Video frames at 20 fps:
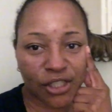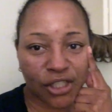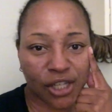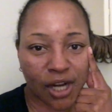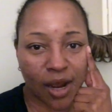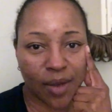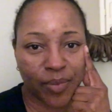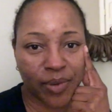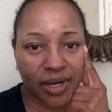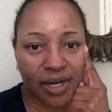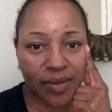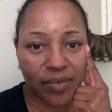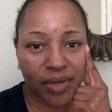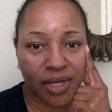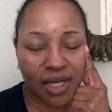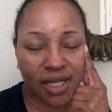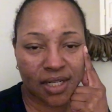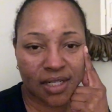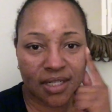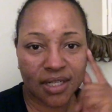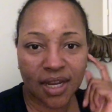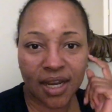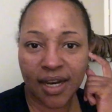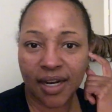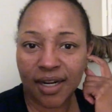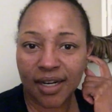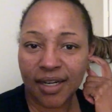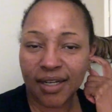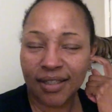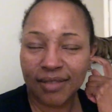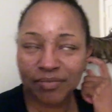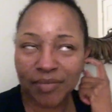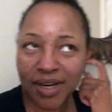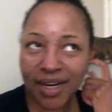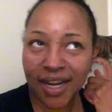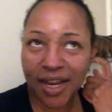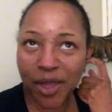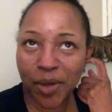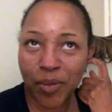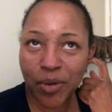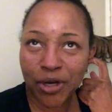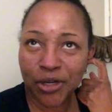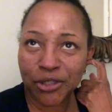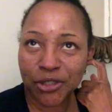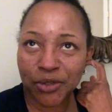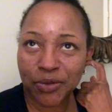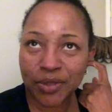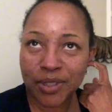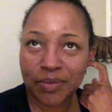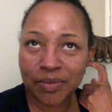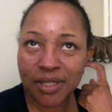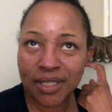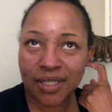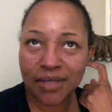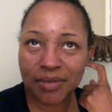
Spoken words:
shopping because my acupuncture was meant